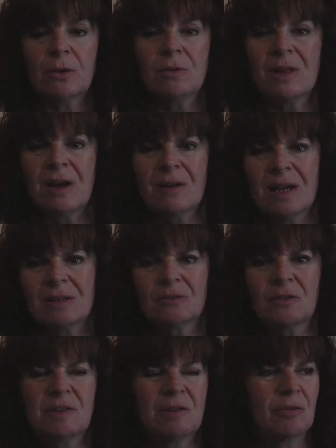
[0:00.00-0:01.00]
who the hell has
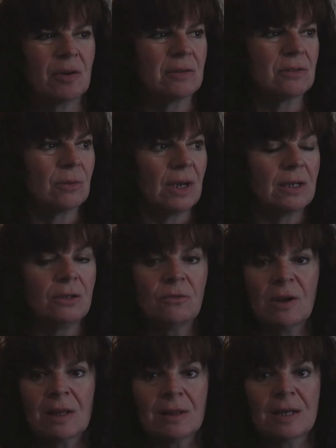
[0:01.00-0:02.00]
50 friends, right?
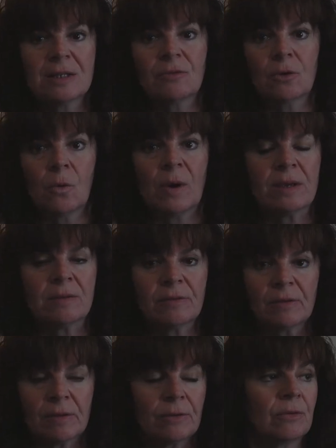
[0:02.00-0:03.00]
You've got lots of
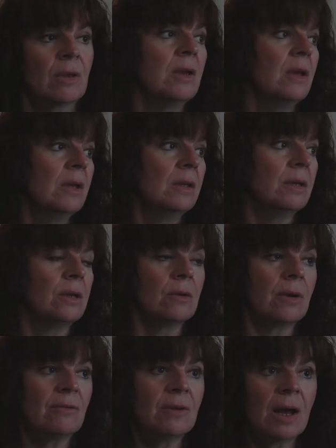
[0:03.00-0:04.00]
acquaintances.
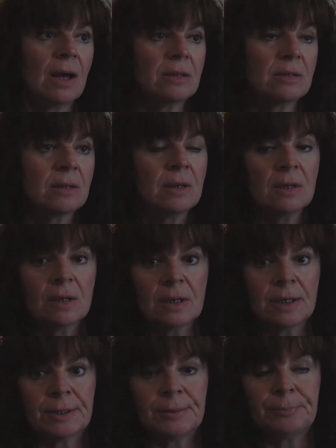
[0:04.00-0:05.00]
I've got
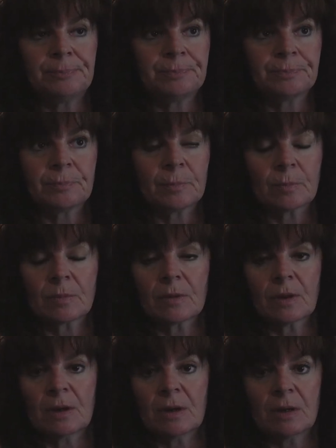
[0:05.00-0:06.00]

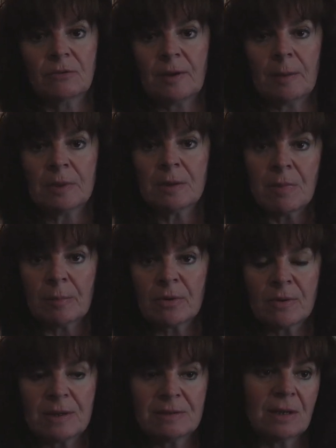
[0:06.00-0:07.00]
a family
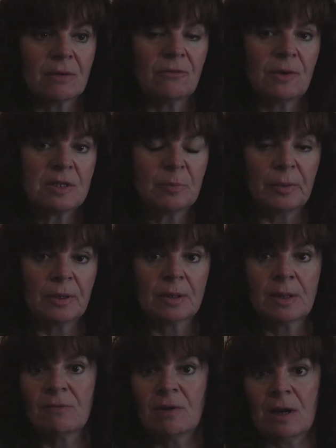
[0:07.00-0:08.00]
member that's on Facebook
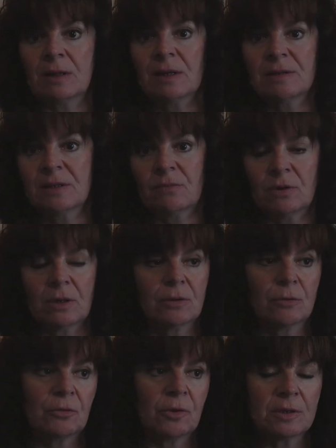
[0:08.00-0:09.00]
and they've got like
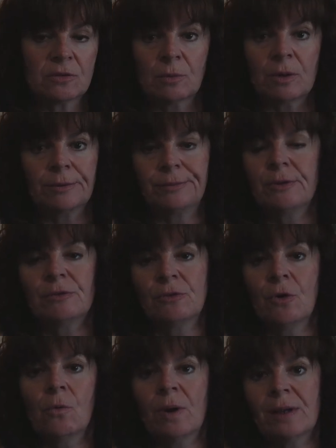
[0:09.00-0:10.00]
700 friends. Well, there's
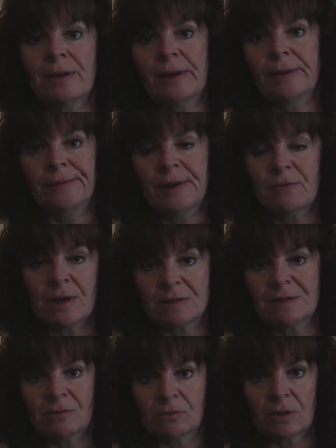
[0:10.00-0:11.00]
no way in hell they've
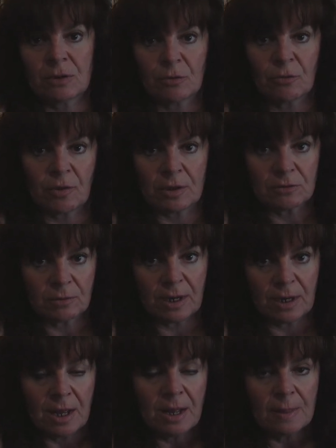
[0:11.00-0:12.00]
got 700 friends,
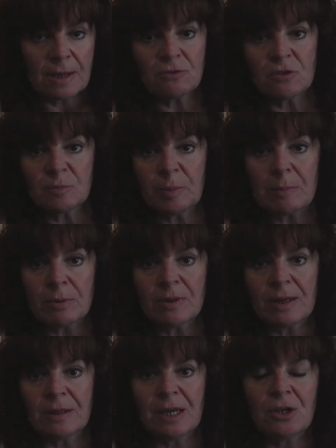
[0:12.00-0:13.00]
right? That's just people
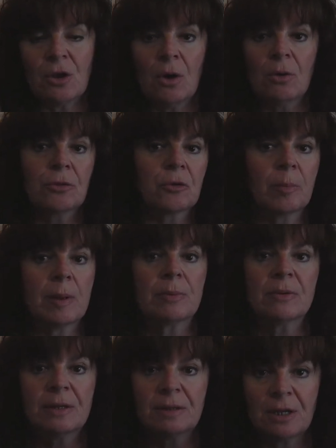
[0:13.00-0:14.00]
that they know through
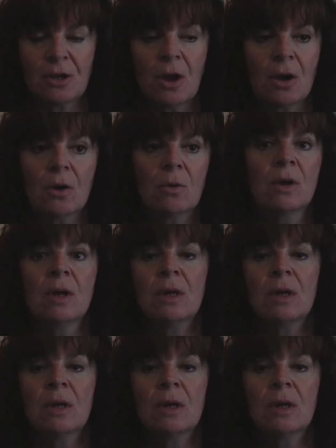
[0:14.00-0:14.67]
people that they know,